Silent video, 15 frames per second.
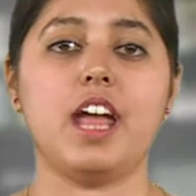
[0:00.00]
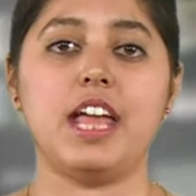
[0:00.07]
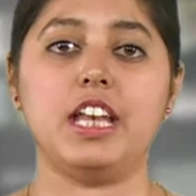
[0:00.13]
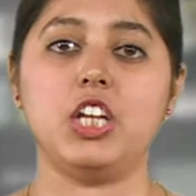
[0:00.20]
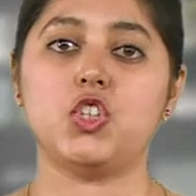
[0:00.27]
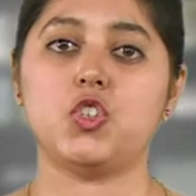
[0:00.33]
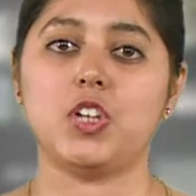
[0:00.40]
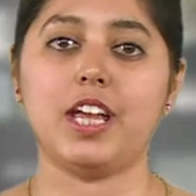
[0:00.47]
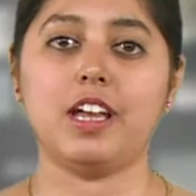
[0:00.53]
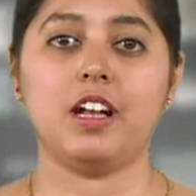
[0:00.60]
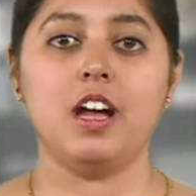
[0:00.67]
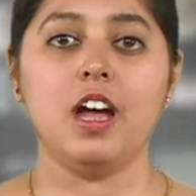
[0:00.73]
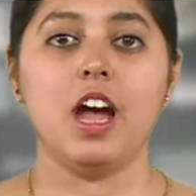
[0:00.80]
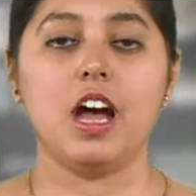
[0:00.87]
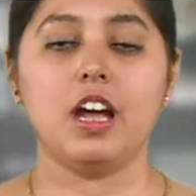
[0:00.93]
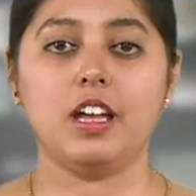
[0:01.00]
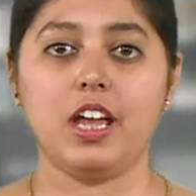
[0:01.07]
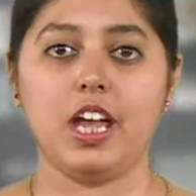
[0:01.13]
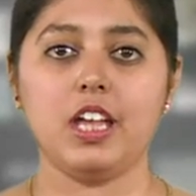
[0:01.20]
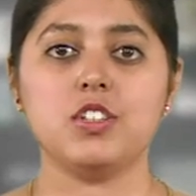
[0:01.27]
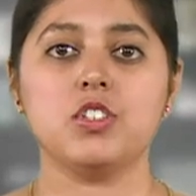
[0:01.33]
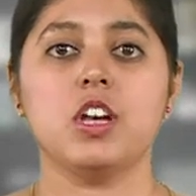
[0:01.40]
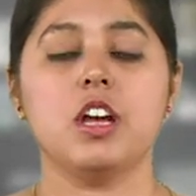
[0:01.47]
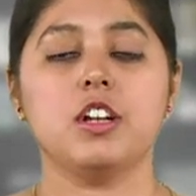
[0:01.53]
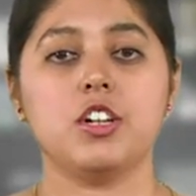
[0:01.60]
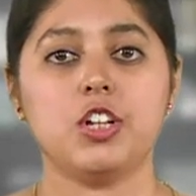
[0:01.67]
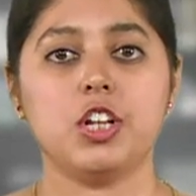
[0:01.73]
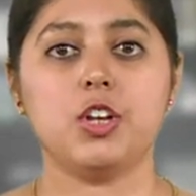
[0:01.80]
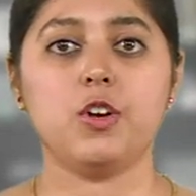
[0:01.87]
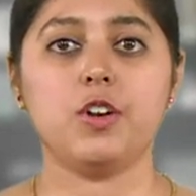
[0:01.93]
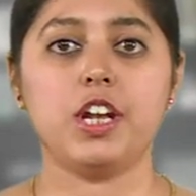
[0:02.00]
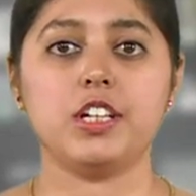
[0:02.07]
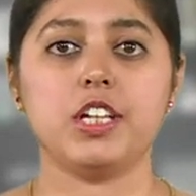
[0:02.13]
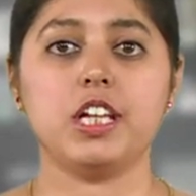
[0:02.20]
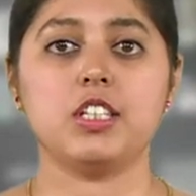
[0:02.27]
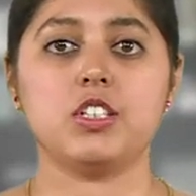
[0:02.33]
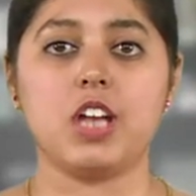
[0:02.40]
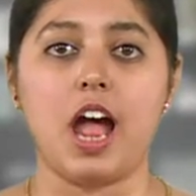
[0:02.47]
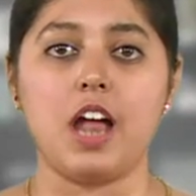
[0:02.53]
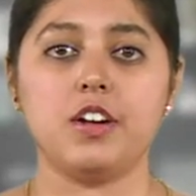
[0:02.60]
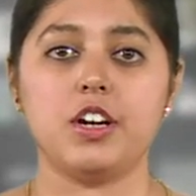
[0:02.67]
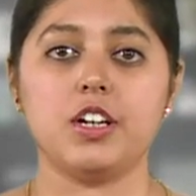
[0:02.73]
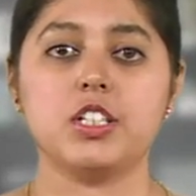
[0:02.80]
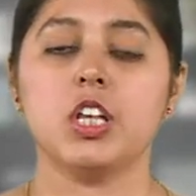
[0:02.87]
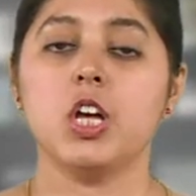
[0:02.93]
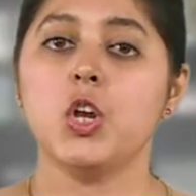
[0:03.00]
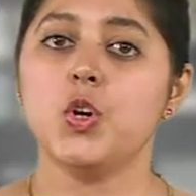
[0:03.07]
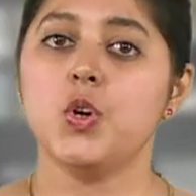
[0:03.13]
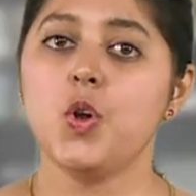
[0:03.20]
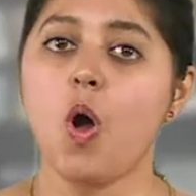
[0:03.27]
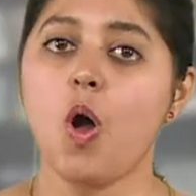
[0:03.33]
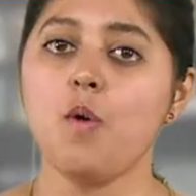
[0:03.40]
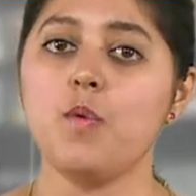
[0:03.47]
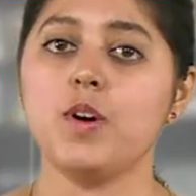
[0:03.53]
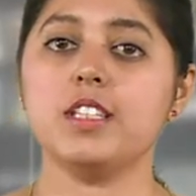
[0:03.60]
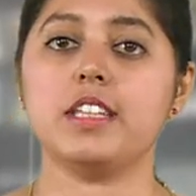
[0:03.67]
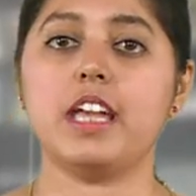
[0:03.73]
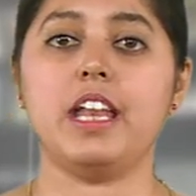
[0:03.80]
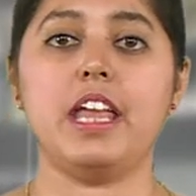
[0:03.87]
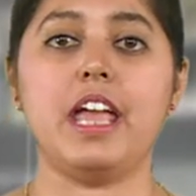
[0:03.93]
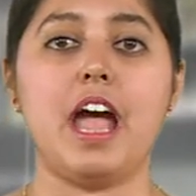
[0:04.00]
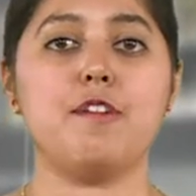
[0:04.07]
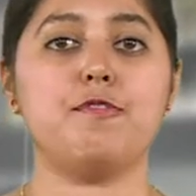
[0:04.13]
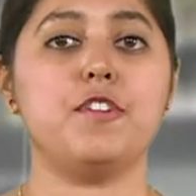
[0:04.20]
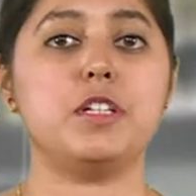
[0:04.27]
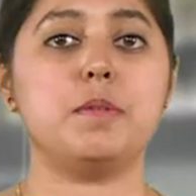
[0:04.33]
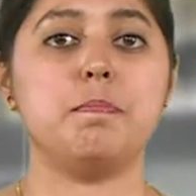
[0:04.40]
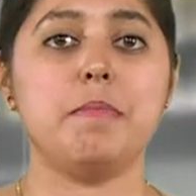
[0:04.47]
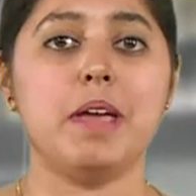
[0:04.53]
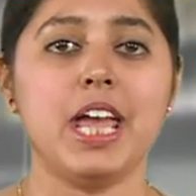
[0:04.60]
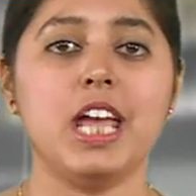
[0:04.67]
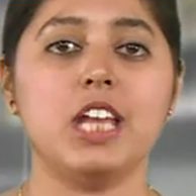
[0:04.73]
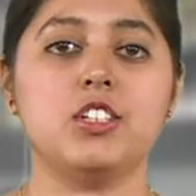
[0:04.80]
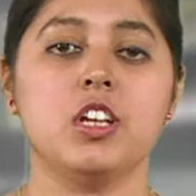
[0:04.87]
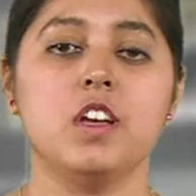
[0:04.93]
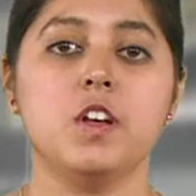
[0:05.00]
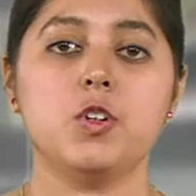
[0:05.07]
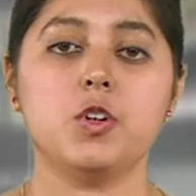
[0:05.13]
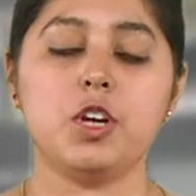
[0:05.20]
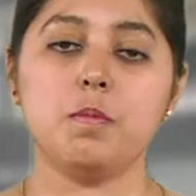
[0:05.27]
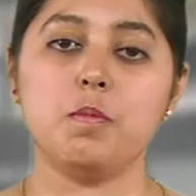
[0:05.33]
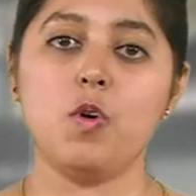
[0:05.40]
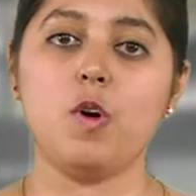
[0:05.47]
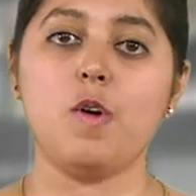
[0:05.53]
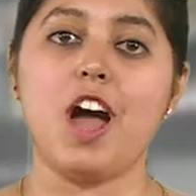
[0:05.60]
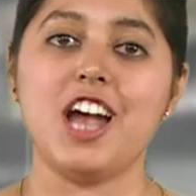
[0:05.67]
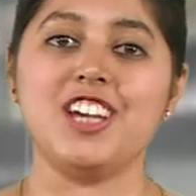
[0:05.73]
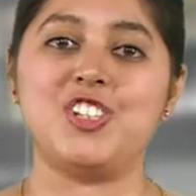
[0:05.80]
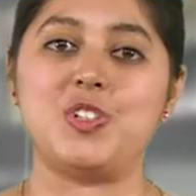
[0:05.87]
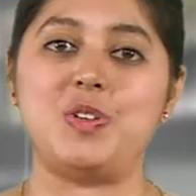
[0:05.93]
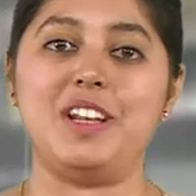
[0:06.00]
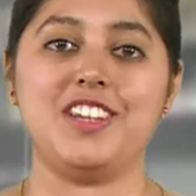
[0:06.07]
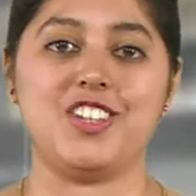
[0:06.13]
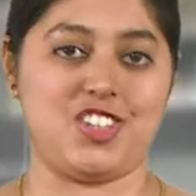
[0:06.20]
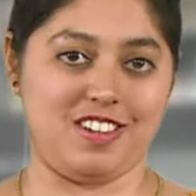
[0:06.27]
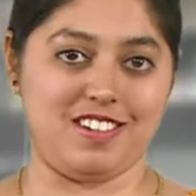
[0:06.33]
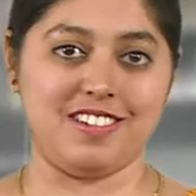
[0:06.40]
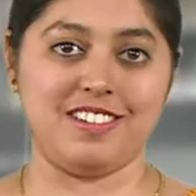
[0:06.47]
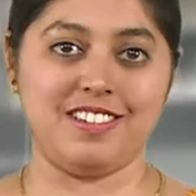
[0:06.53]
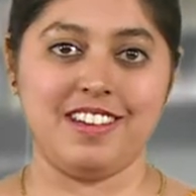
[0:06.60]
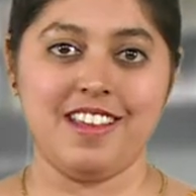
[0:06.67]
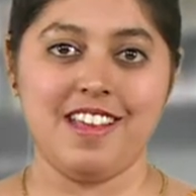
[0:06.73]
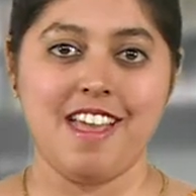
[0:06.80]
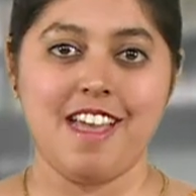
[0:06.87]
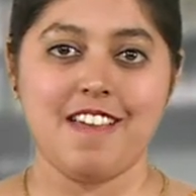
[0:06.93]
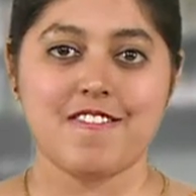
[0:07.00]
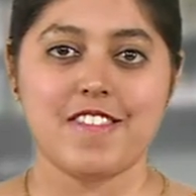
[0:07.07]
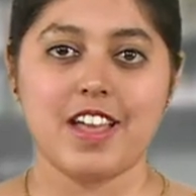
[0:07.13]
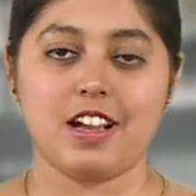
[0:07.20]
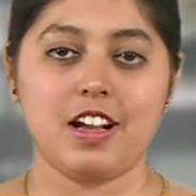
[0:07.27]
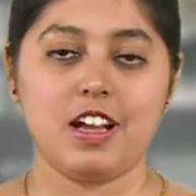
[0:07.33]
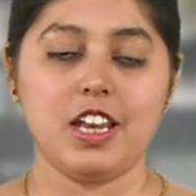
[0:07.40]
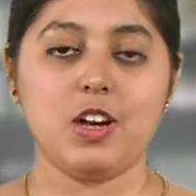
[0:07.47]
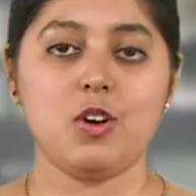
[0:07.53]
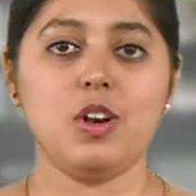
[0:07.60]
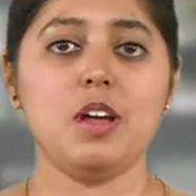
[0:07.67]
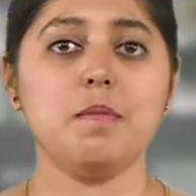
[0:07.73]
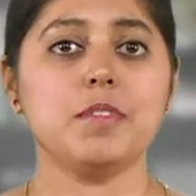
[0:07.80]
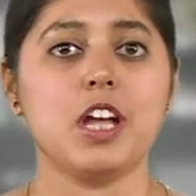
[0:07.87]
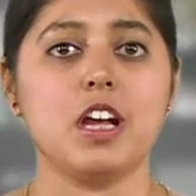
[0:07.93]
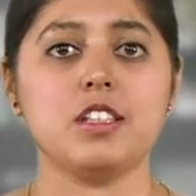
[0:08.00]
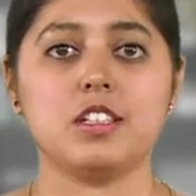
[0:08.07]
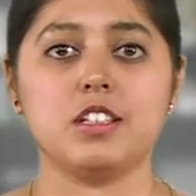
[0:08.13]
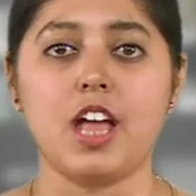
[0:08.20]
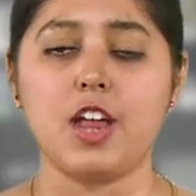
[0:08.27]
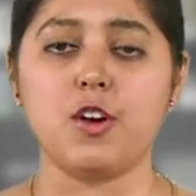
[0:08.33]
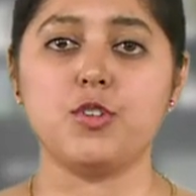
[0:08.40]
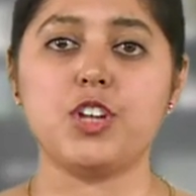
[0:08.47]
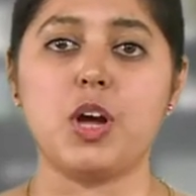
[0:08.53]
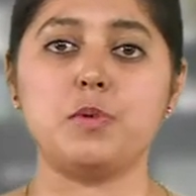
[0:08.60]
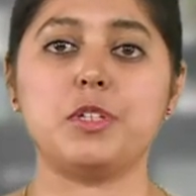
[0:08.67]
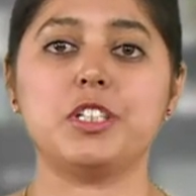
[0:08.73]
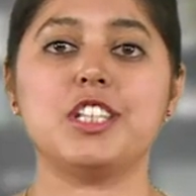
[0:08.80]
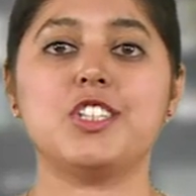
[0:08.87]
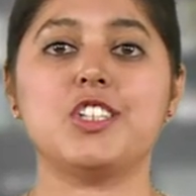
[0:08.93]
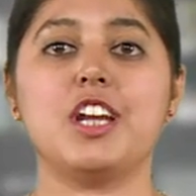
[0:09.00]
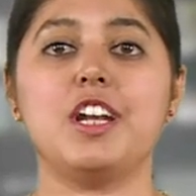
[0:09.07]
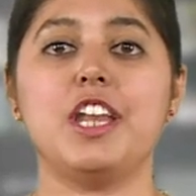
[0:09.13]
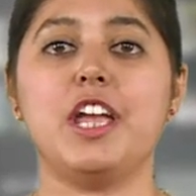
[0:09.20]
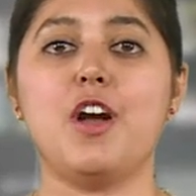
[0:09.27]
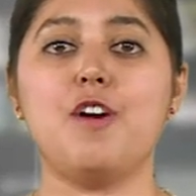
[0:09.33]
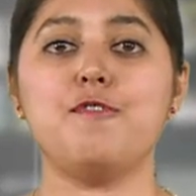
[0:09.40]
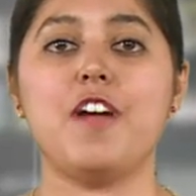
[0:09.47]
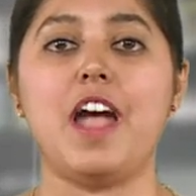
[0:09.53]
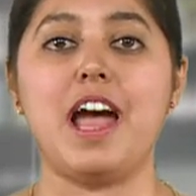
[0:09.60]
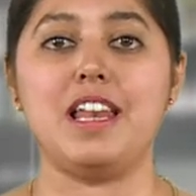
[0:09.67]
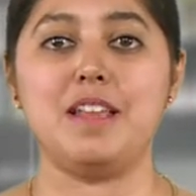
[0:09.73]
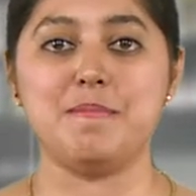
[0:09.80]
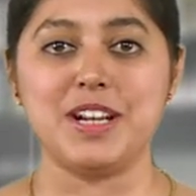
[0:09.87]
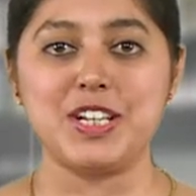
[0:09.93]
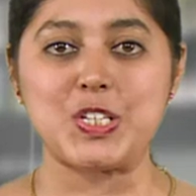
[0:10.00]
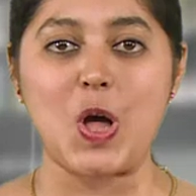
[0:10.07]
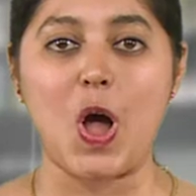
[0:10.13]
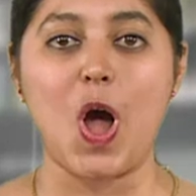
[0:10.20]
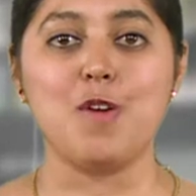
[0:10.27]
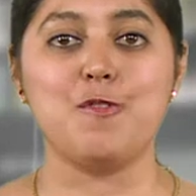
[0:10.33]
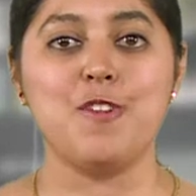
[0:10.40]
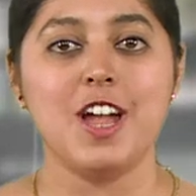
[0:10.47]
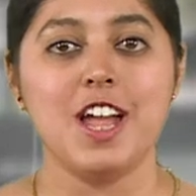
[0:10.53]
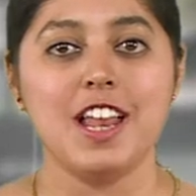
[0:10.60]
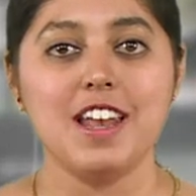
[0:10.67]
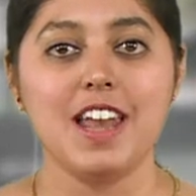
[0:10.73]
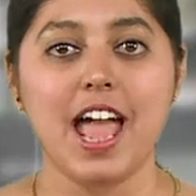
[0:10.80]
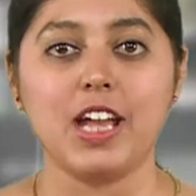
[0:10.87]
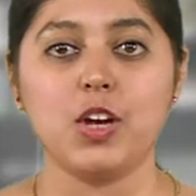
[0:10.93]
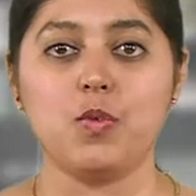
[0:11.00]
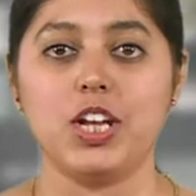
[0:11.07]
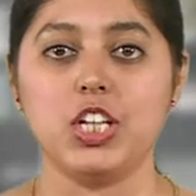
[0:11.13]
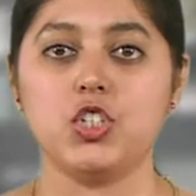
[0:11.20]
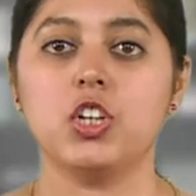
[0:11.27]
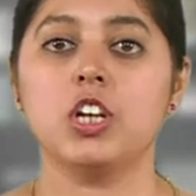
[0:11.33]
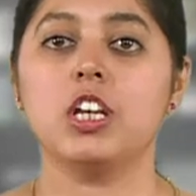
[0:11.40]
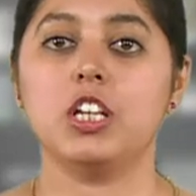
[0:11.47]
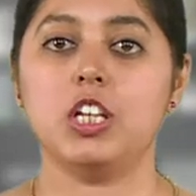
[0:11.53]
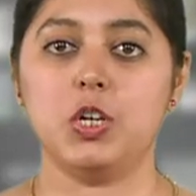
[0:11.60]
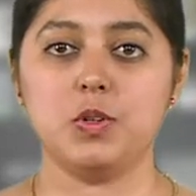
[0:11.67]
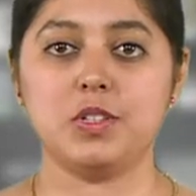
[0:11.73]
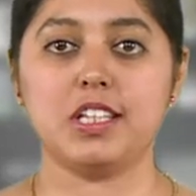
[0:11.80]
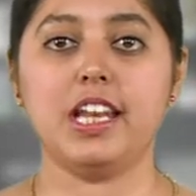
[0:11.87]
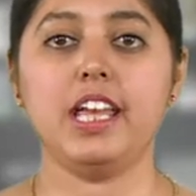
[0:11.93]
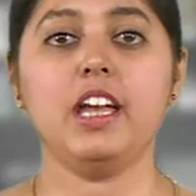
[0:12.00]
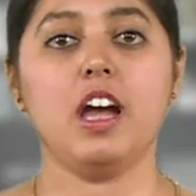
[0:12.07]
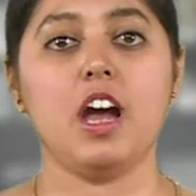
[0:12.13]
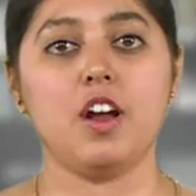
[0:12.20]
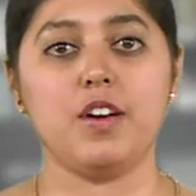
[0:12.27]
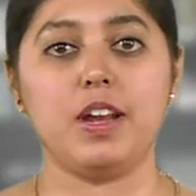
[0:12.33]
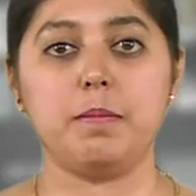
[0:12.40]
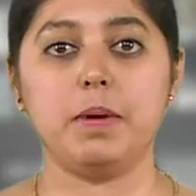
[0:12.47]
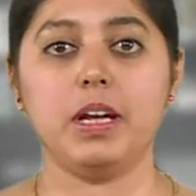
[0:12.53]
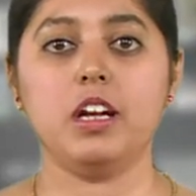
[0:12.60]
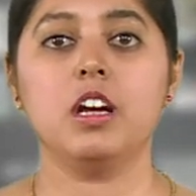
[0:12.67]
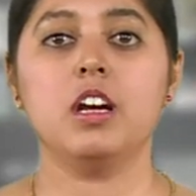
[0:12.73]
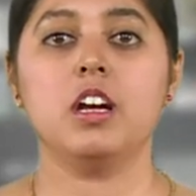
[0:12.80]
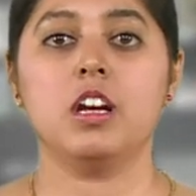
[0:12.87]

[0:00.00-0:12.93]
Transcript: any check against deteriorating standards nor was any effort made to remove isolation. The curriculum thus narrowed down to the study of elements of language, usually Arabic,